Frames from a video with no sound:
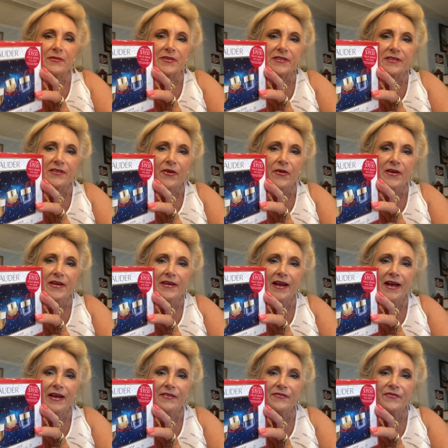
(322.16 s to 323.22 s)
was
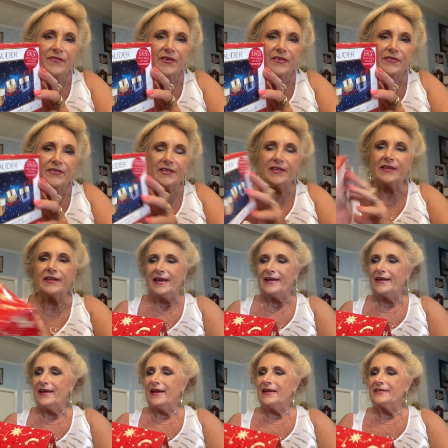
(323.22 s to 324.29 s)
$39.50,
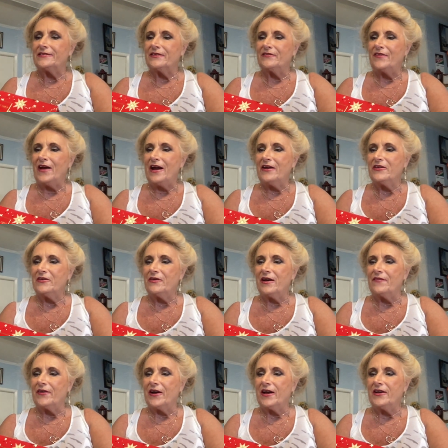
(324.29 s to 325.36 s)
and it has a value
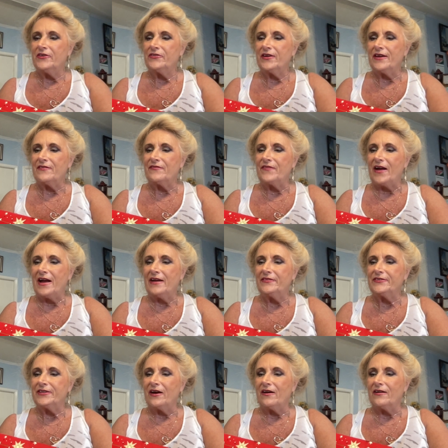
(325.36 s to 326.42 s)
of
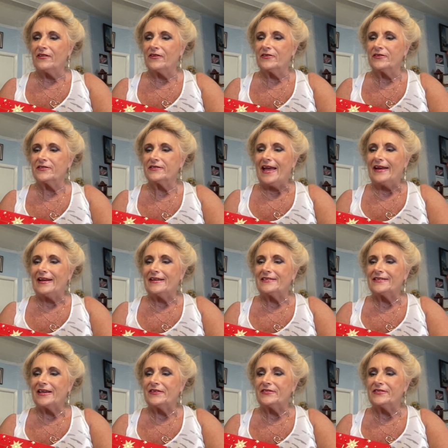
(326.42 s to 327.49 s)
$105, and I
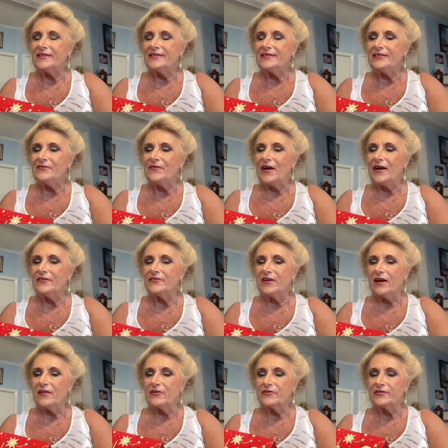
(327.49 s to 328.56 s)
saved
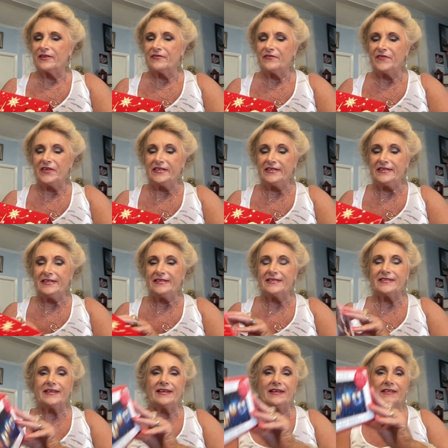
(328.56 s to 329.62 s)

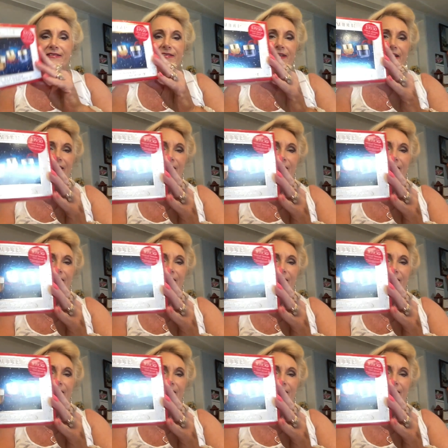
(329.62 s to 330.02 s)
$65.50.